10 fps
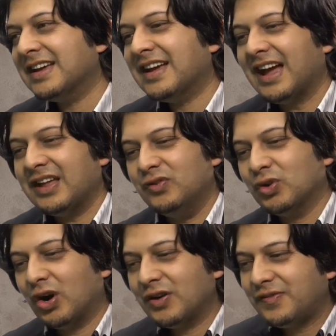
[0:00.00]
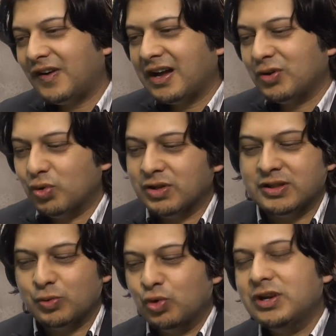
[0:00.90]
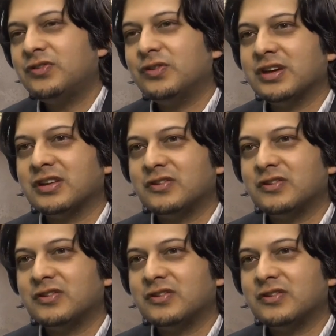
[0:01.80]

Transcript: and if you can't find who needs to take